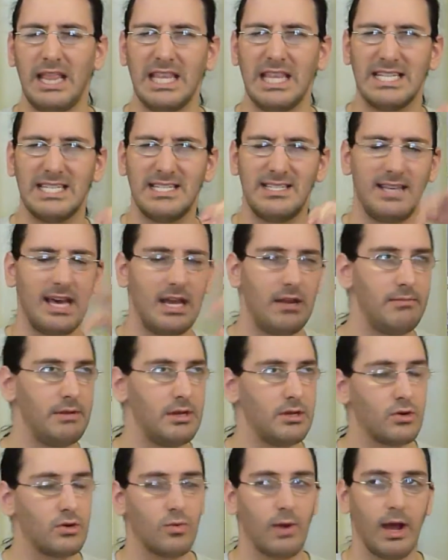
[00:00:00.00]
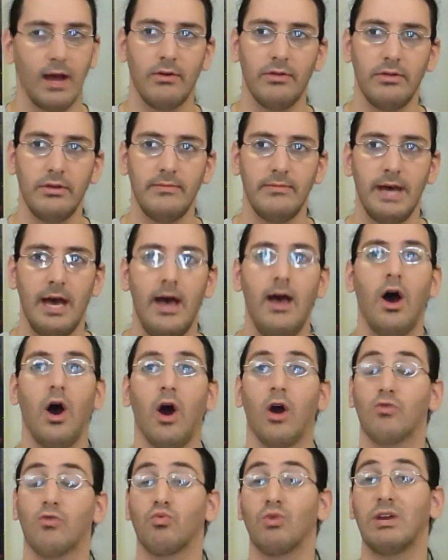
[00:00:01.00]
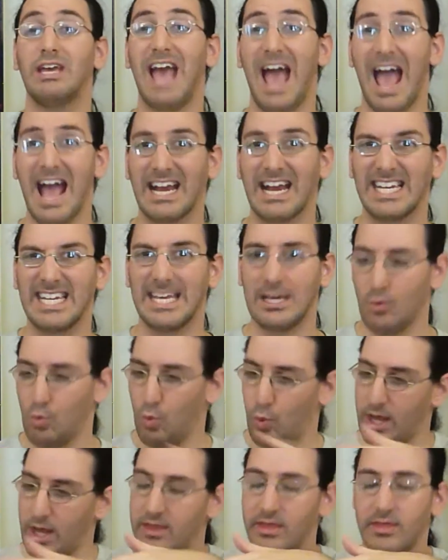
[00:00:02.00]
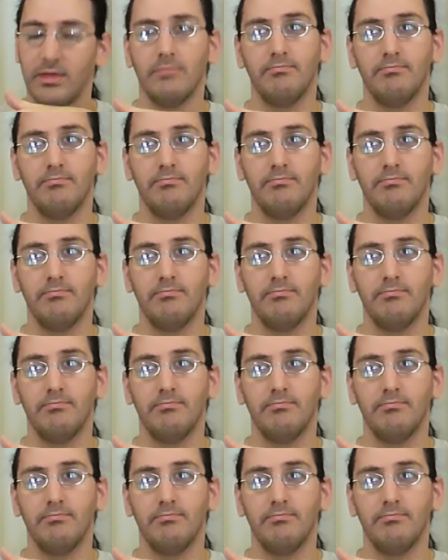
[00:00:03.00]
the sediment around them are reacting with the